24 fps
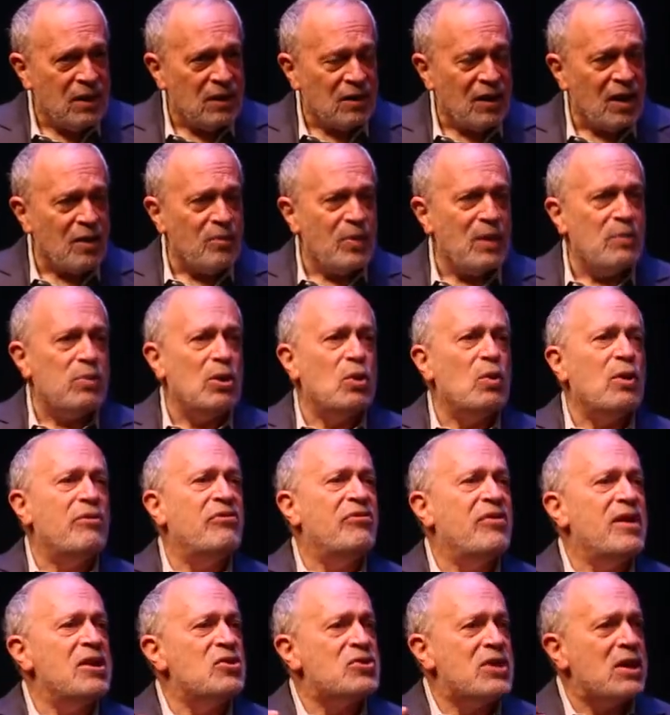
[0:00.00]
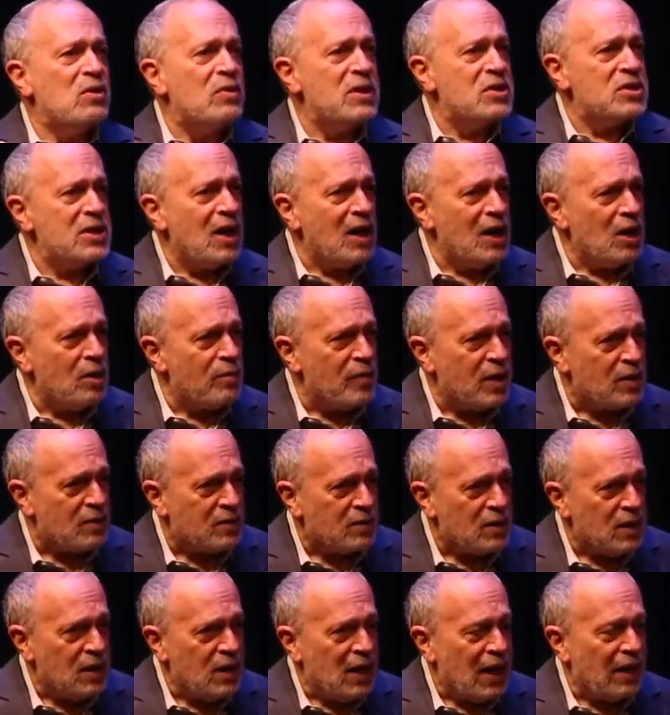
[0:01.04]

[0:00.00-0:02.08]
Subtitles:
A lot of people who are facing retirement